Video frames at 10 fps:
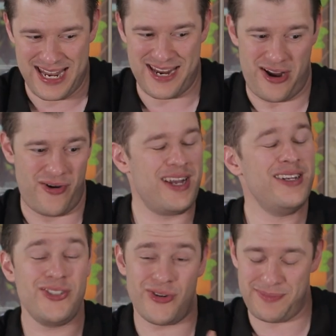You know, I
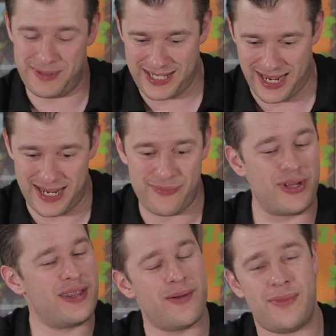enjoyed my time
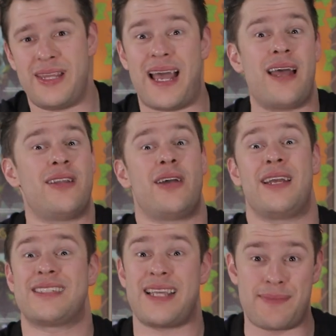with them and that, and I
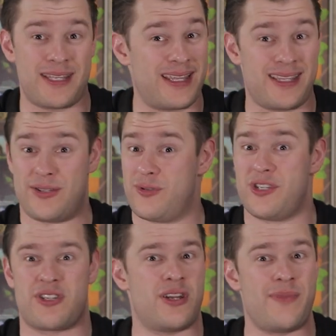accepted that this was
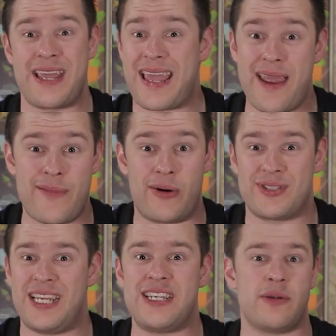just going to be a game I
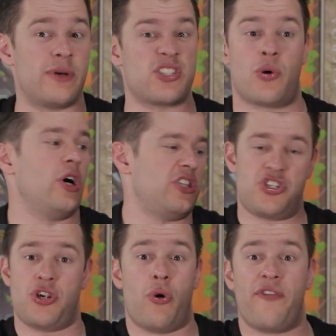was teaching them because I wanted to
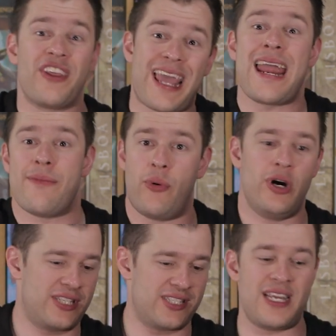show off the game. I
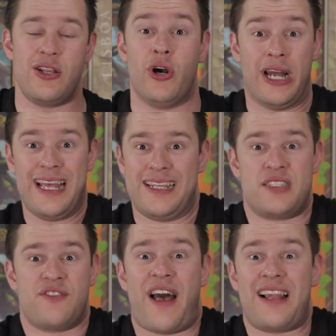wanted to see, look,
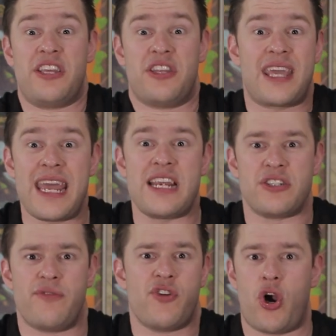this is Valley of the
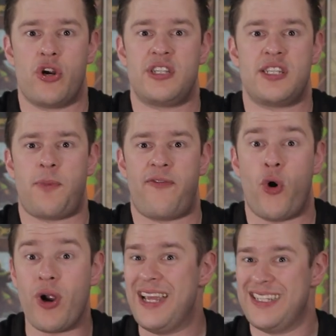Kings. You've not heard of this
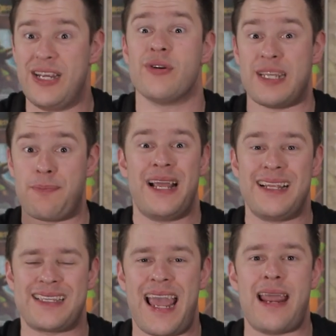before? Seriously, play
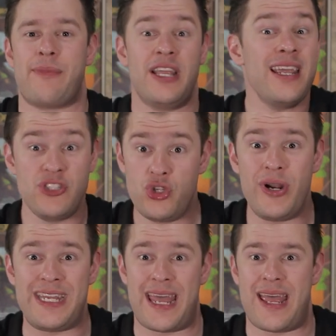this game. And they
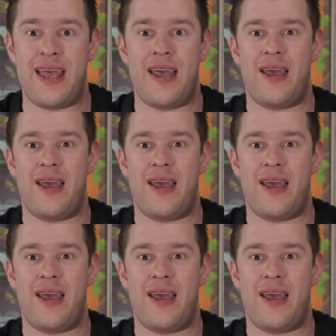enjoyed it.